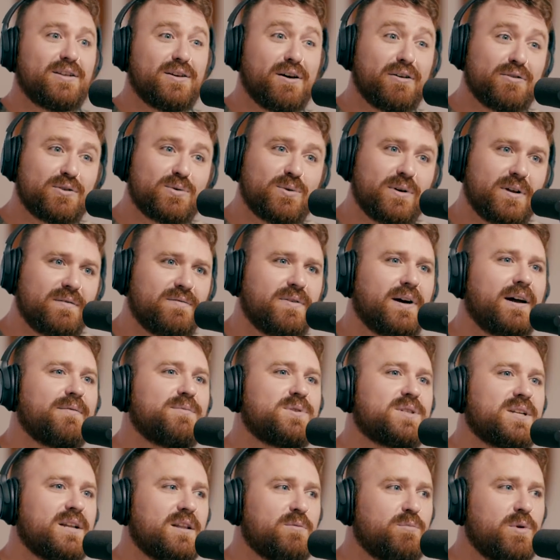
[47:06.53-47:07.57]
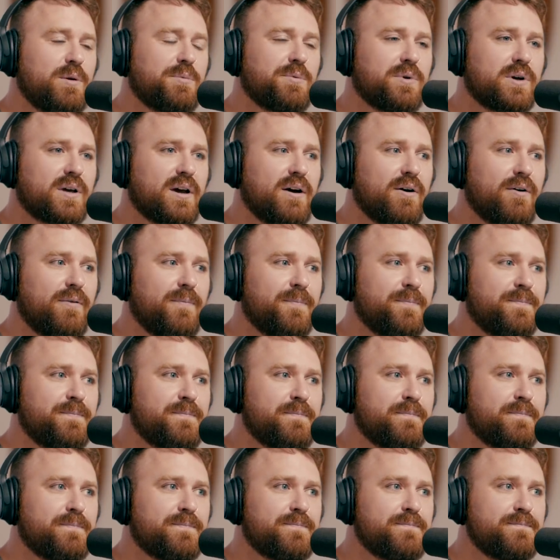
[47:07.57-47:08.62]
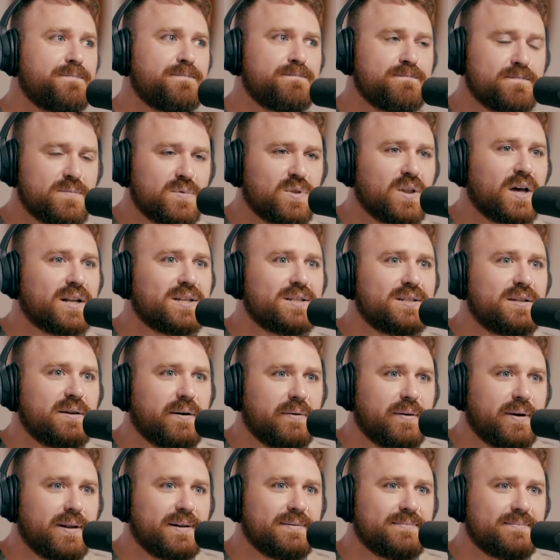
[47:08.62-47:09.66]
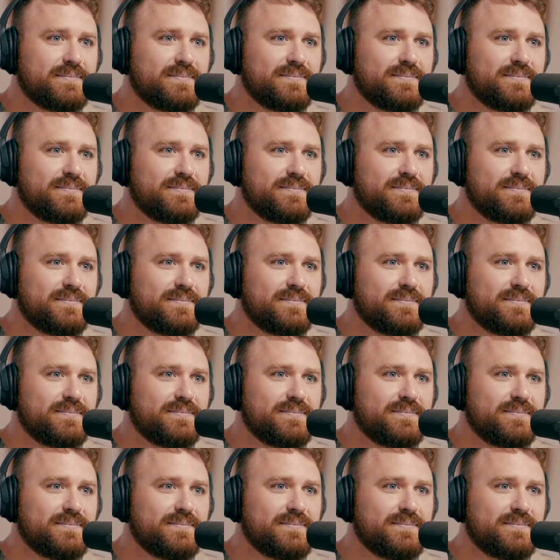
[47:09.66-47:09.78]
the other 25% of the people go, let's do it